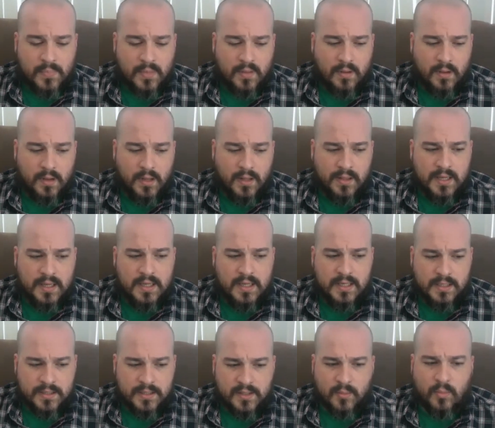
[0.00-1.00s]
And they
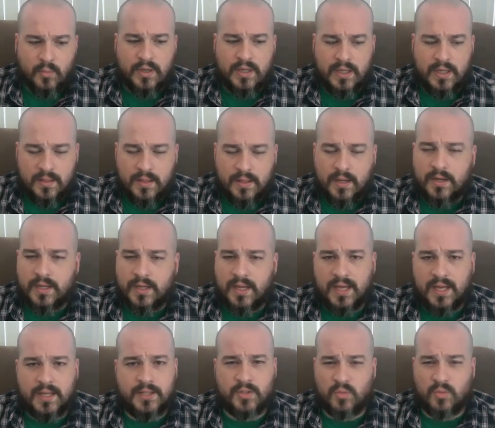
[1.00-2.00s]
needed someone in there to
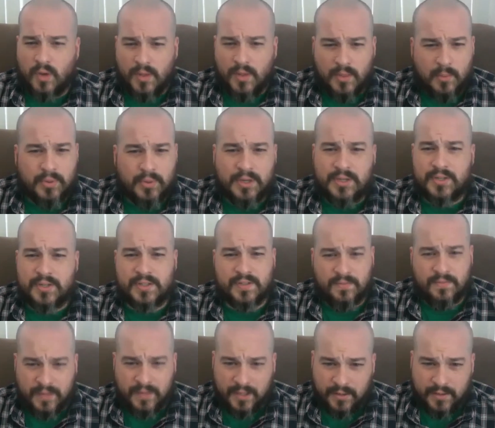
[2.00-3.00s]
kind of just run the printers
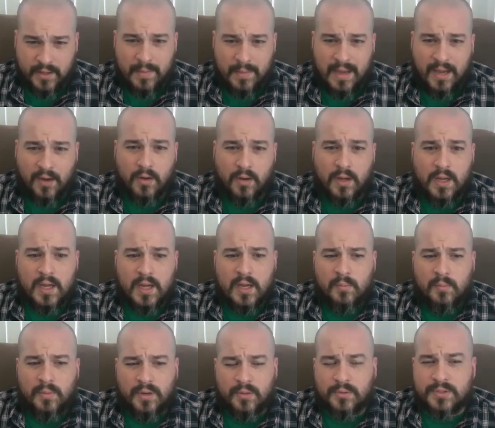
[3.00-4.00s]
and figure them out.
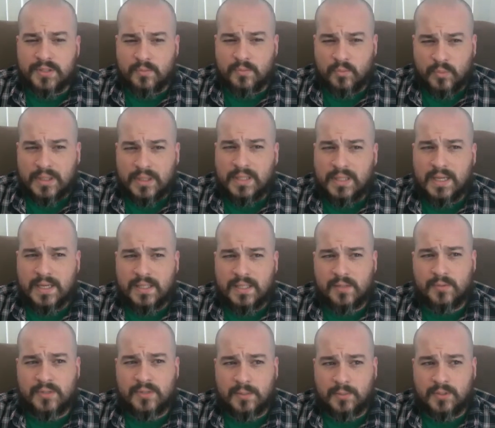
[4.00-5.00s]
But it was really nice.
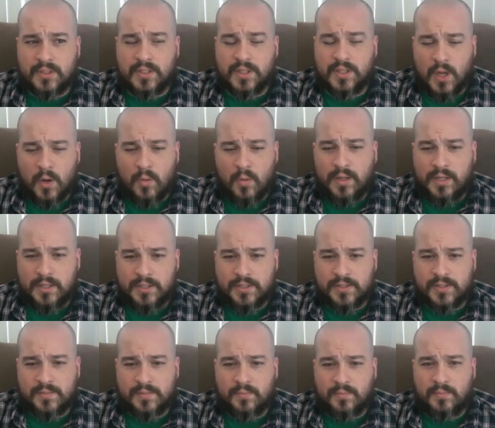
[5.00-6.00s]
I was able to go in and
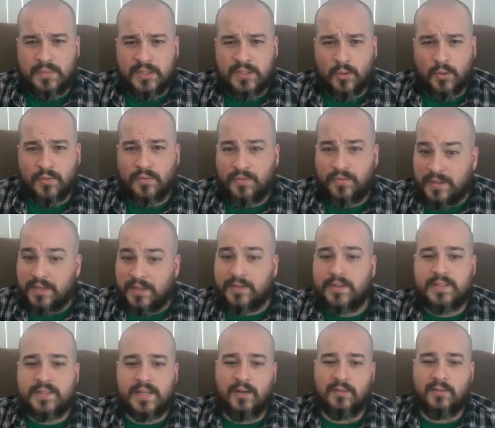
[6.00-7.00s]
just be told, figure
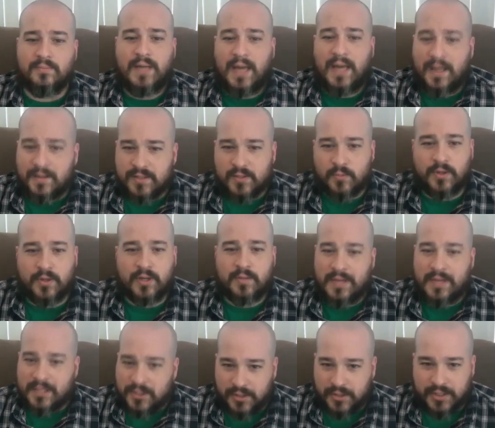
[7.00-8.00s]
this out. How does it work?
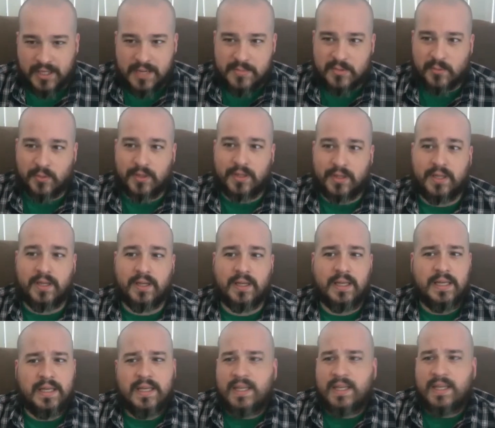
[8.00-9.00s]
Make sure it keeps working.
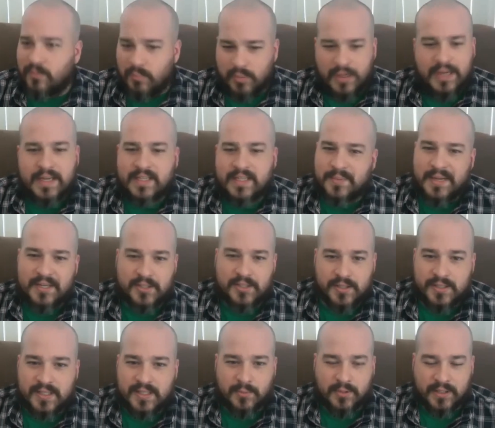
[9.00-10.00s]
If it breaks, make
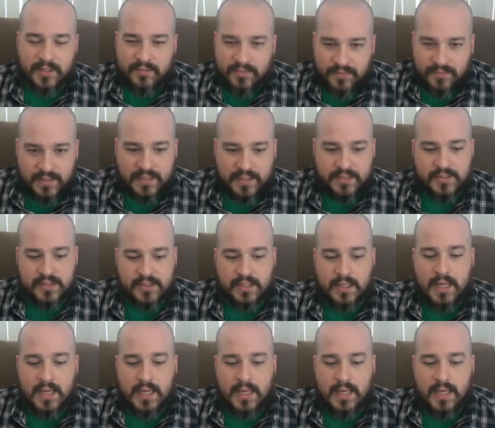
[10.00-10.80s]
sure it's able to get fixed.